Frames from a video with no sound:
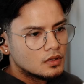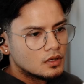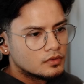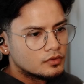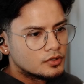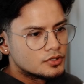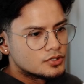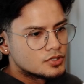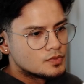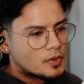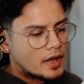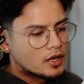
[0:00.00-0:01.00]
Our footage
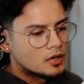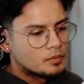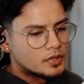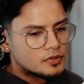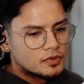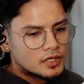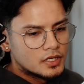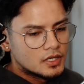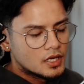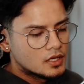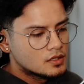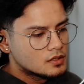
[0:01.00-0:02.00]
is back up and ready
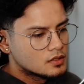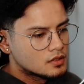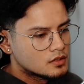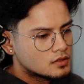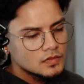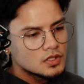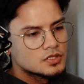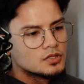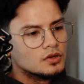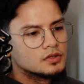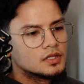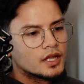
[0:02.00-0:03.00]
again.
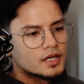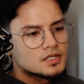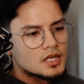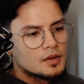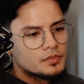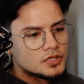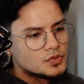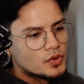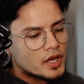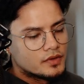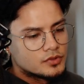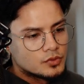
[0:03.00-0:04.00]
So the next step is
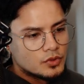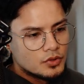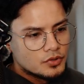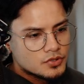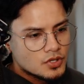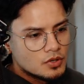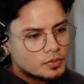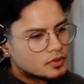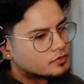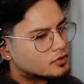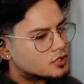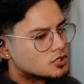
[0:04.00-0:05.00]
we have to rotoscope our
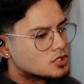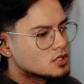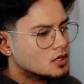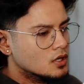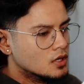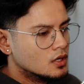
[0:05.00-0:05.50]
footage.